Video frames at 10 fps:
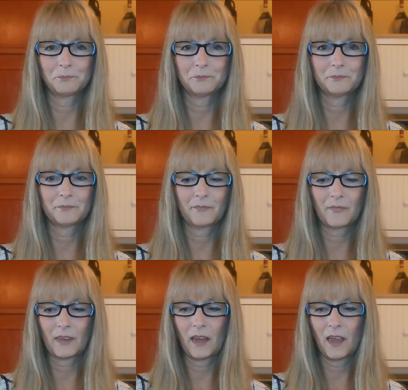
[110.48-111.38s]

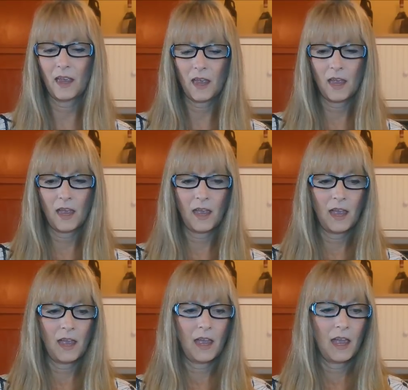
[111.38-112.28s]

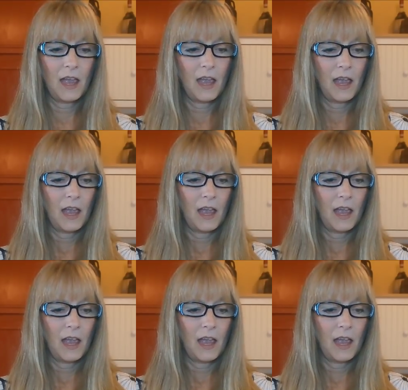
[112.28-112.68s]
(no one is talking)